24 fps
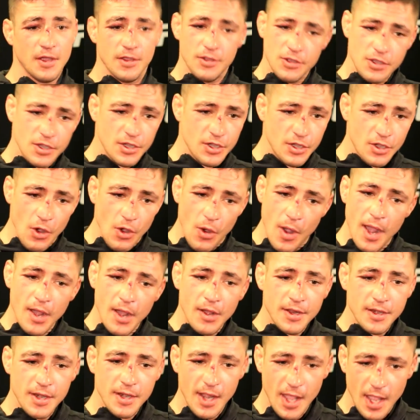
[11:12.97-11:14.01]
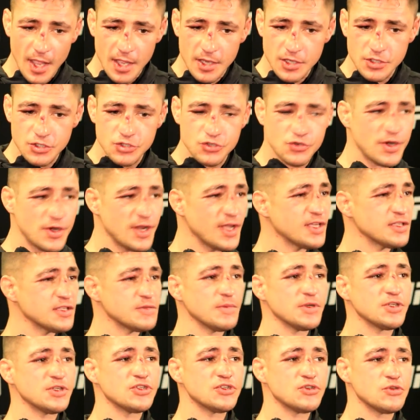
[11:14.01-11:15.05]
you go out and drink as
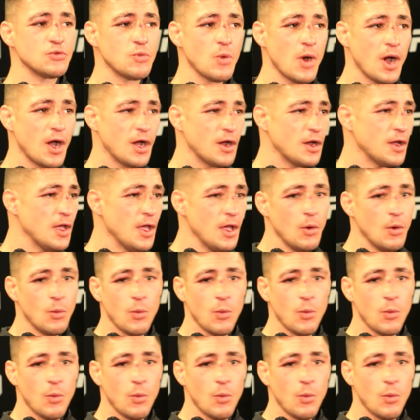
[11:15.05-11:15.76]
much as you want,